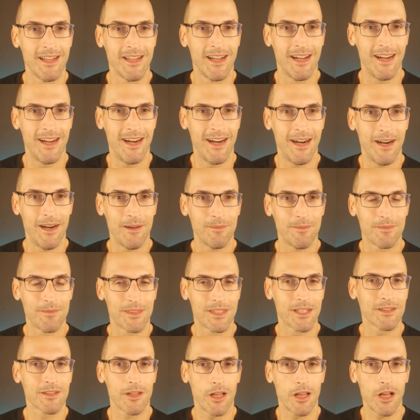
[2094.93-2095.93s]

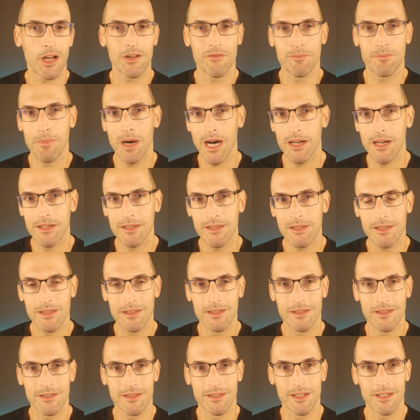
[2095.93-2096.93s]
There's a lot of buzz.
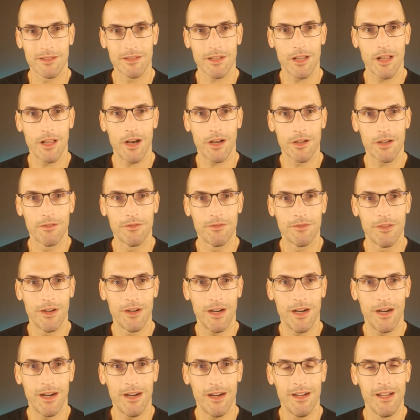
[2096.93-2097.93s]
There's a lot
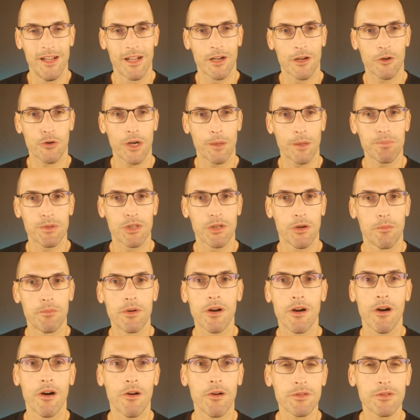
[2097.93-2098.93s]
of crypto
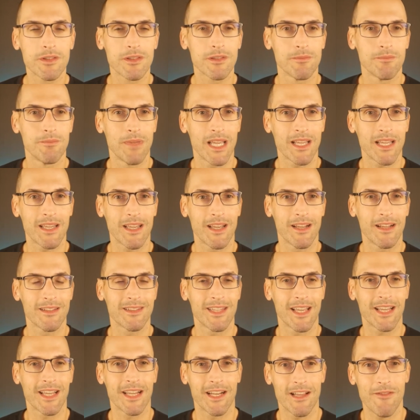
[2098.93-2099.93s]
bros
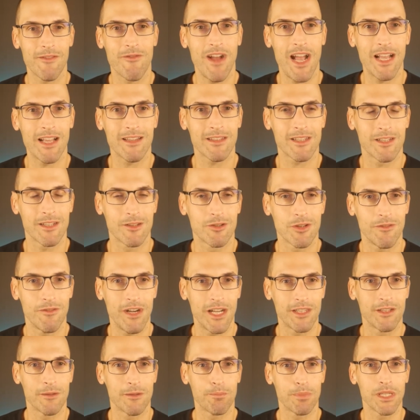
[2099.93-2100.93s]
taking advantage of
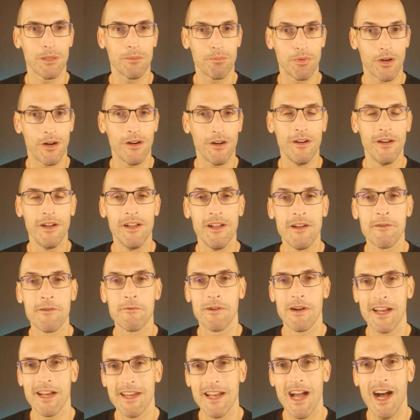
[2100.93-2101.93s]
other people
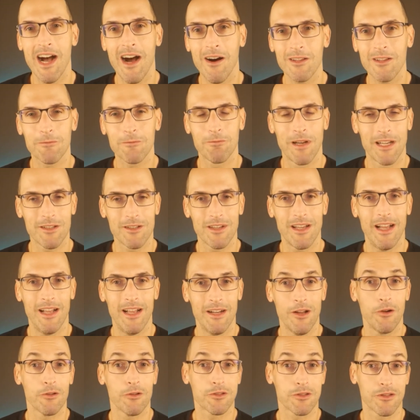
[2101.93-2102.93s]
right now, especially, and
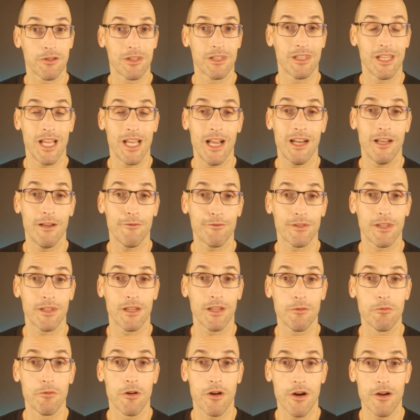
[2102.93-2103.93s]
also in the NFT
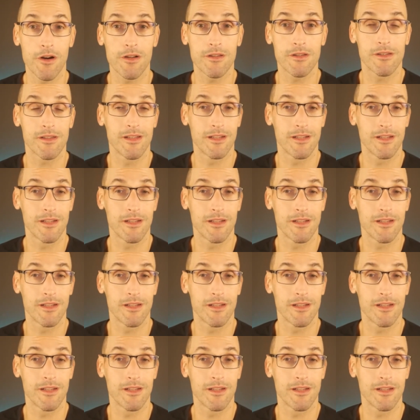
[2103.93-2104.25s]
world. There's